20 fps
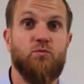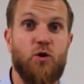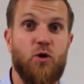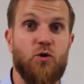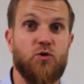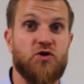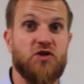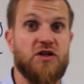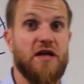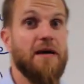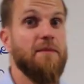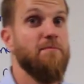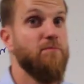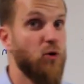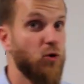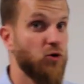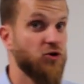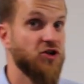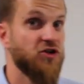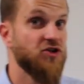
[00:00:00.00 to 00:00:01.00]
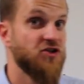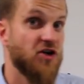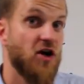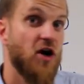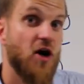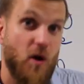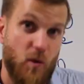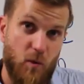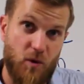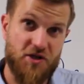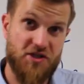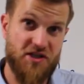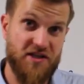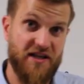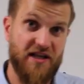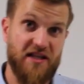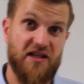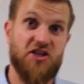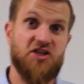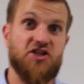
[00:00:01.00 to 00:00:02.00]
most important words in
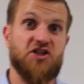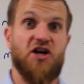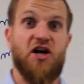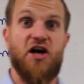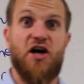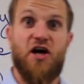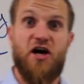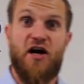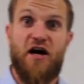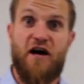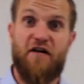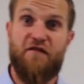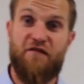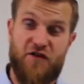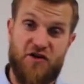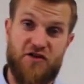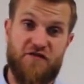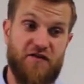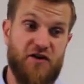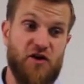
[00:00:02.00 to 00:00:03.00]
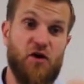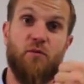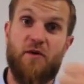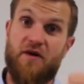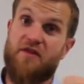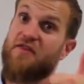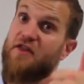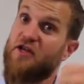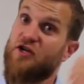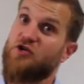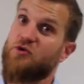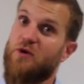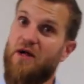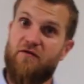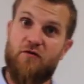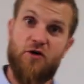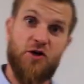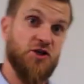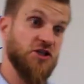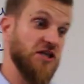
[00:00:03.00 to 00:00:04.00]
English. A first video with
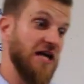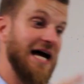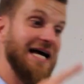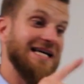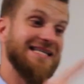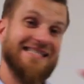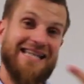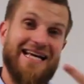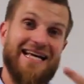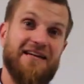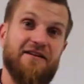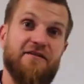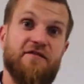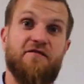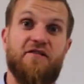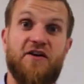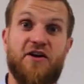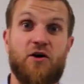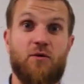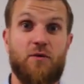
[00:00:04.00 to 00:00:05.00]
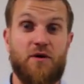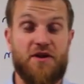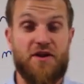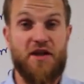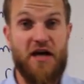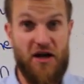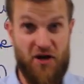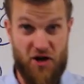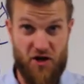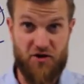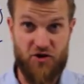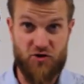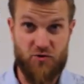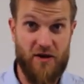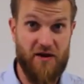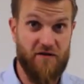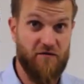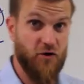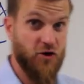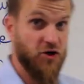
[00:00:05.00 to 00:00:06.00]
12 words, a second video with another
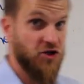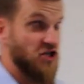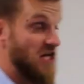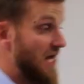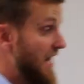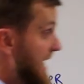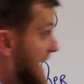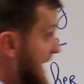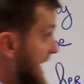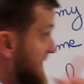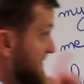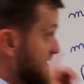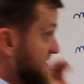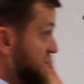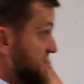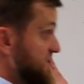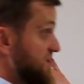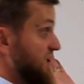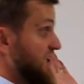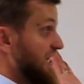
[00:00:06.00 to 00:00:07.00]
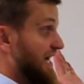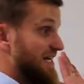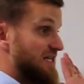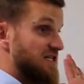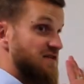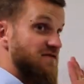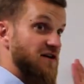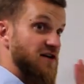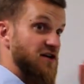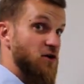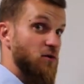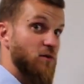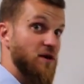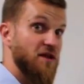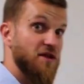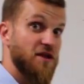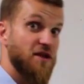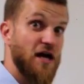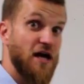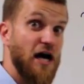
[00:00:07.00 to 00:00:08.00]
12 words, and this is the last video
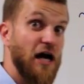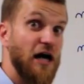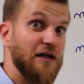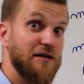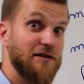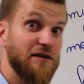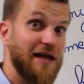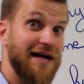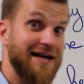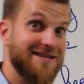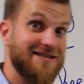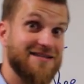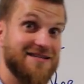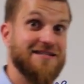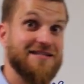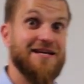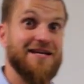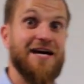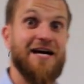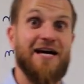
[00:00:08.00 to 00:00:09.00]
with a last